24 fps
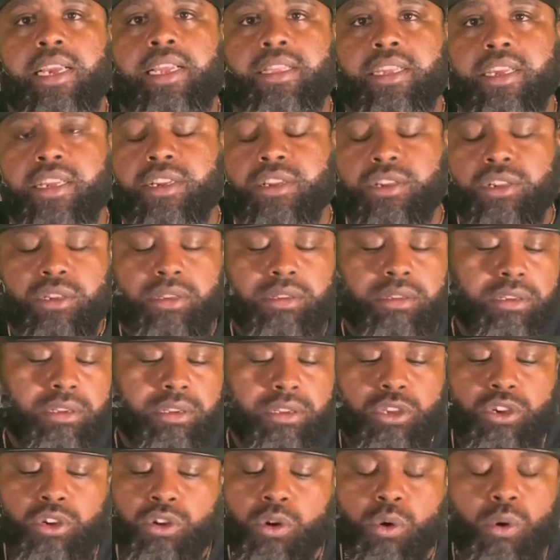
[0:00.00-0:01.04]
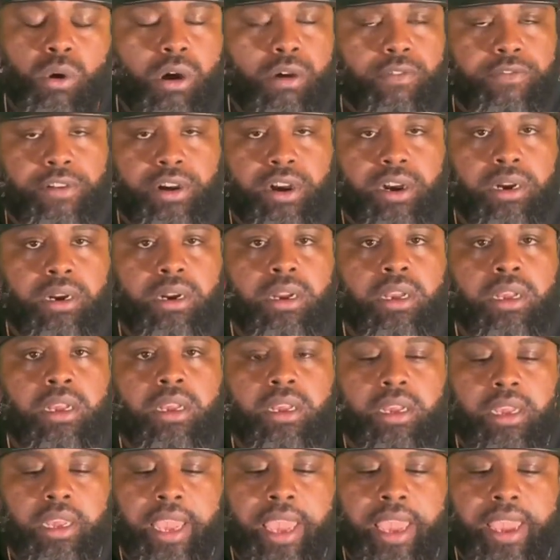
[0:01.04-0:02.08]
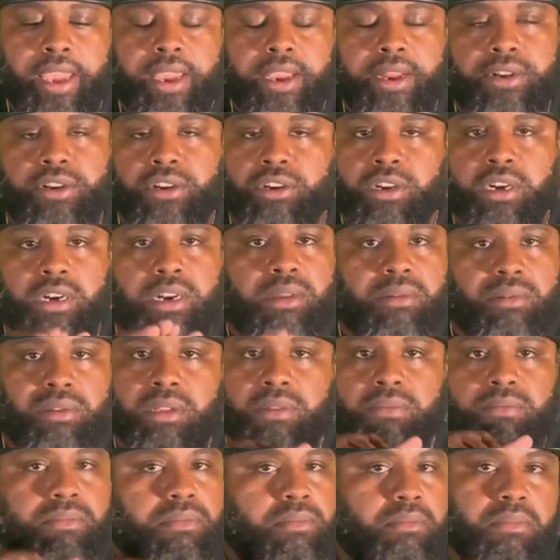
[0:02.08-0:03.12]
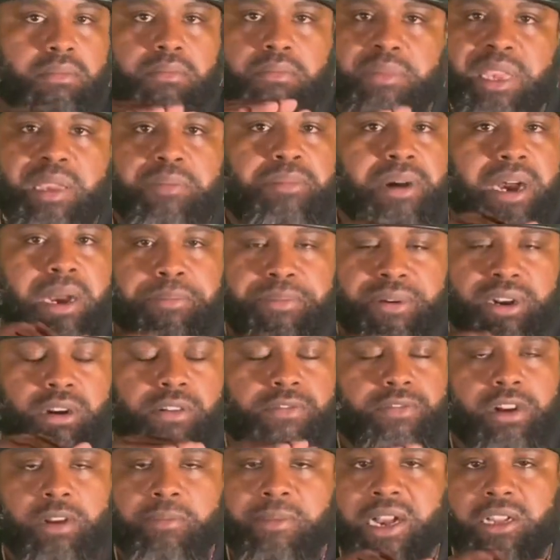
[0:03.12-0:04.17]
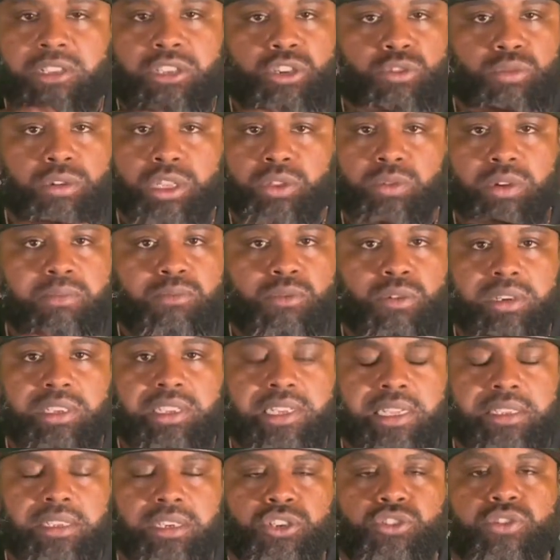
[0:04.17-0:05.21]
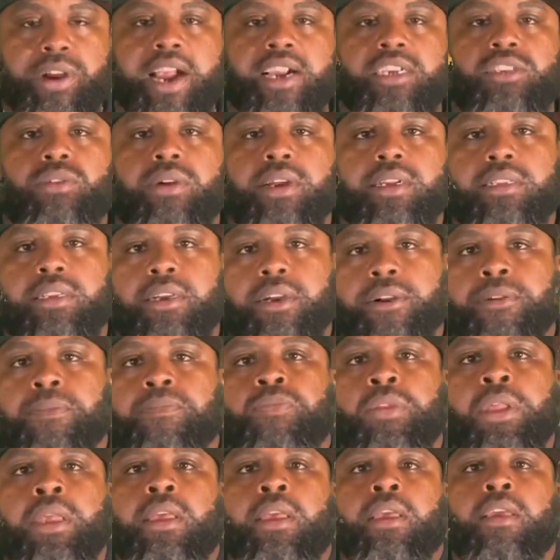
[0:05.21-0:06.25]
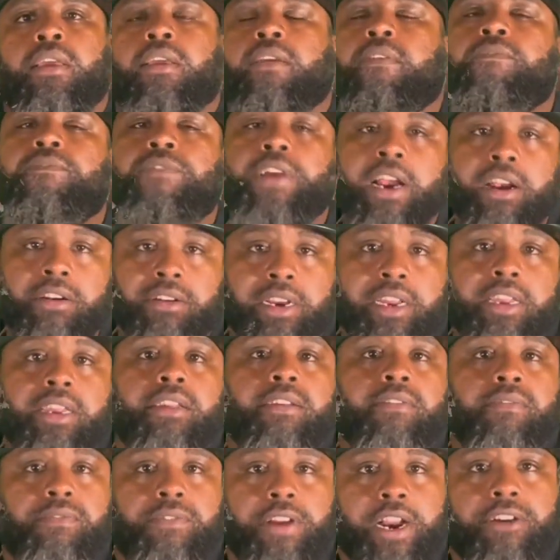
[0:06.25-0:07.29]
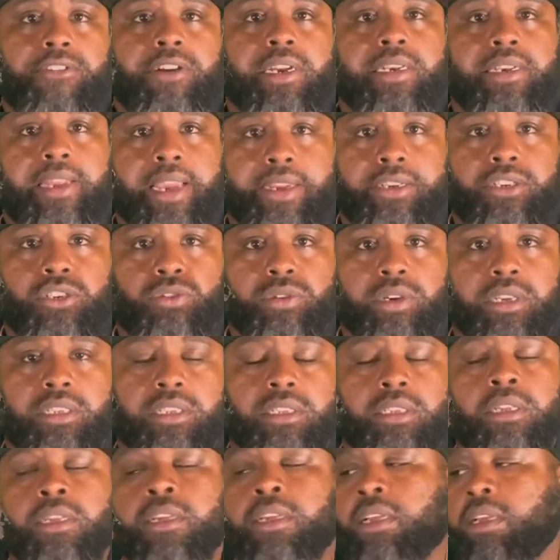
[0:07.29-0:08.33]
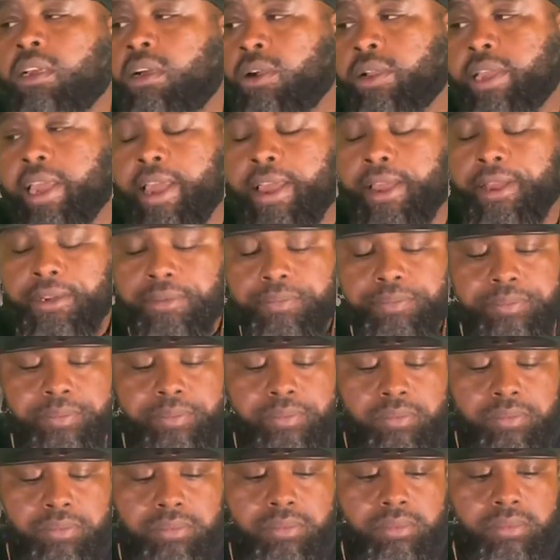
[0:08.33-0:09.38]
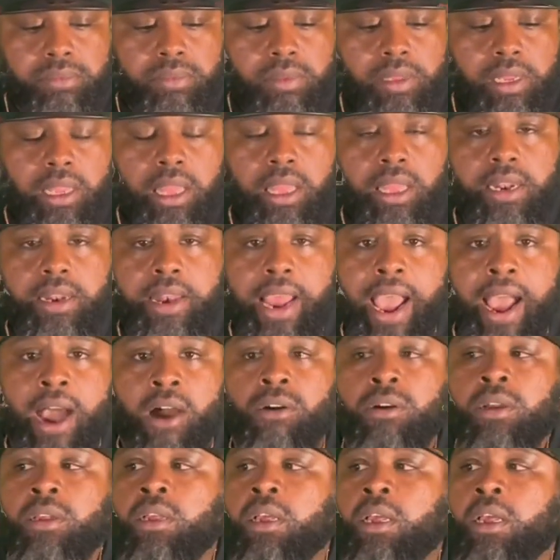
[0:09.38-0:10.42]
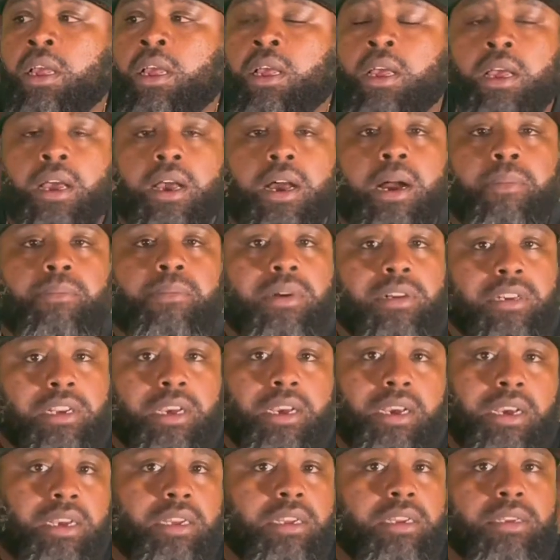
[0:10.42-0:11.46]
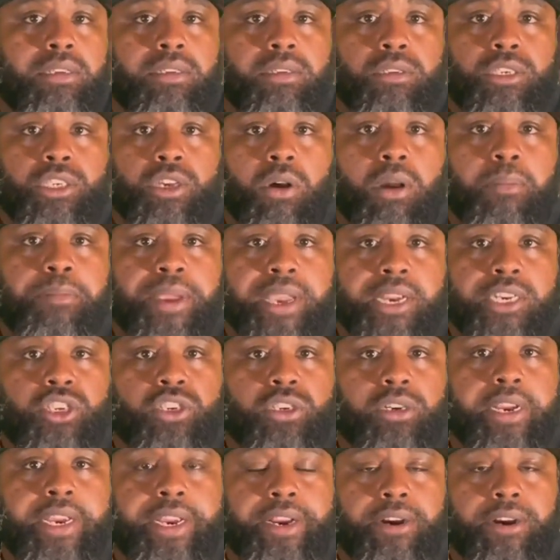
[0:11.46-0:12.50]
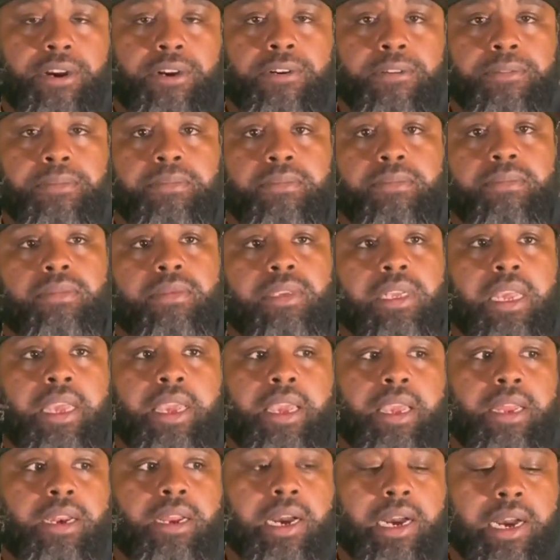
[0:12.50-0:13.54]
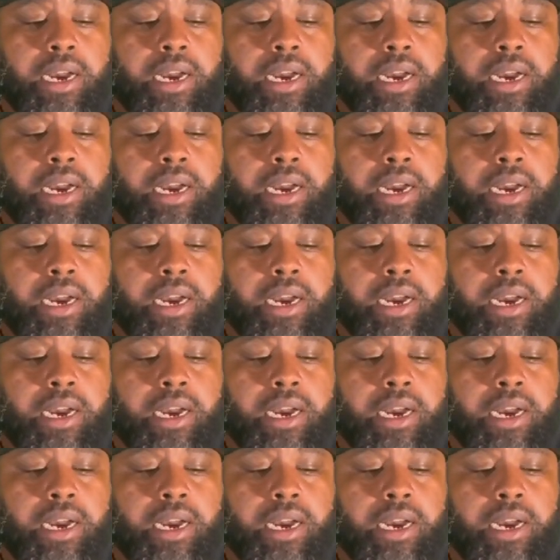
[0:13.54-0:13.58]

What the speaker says: and then you go over and you're gonna be bumping over about two or three more sets of tracks right there. Very, very dangerous, okay? Now, I'm gonna show a picture here and,